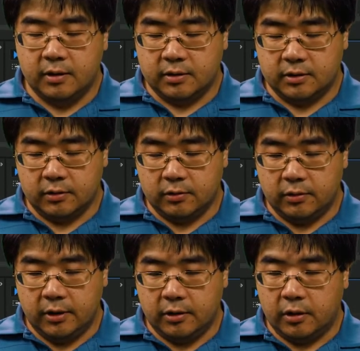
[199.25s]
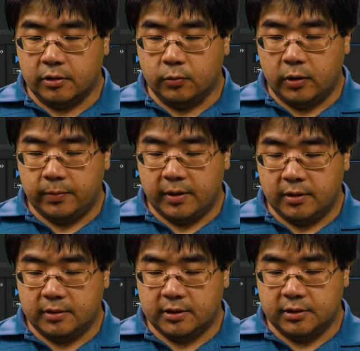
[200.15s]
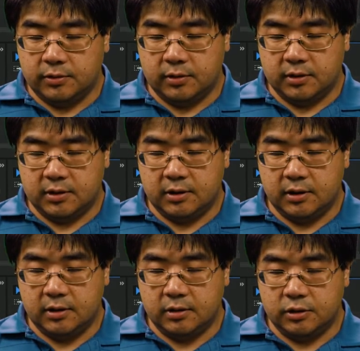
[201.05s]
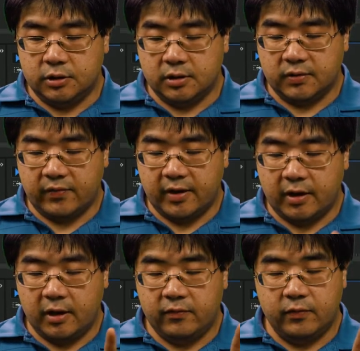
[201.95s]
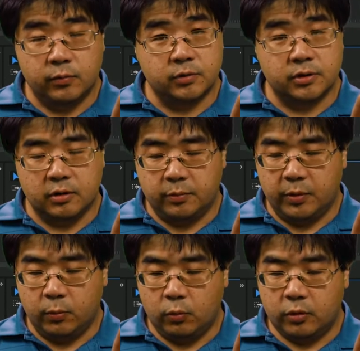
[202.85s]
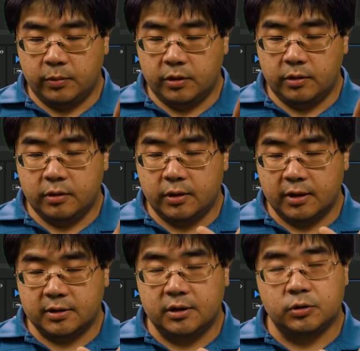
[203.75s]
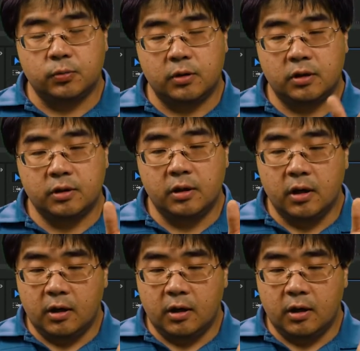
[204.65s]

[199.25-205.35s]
So in auto white balance, as you can see, the GH5, it was a little bit warmer, X-H1,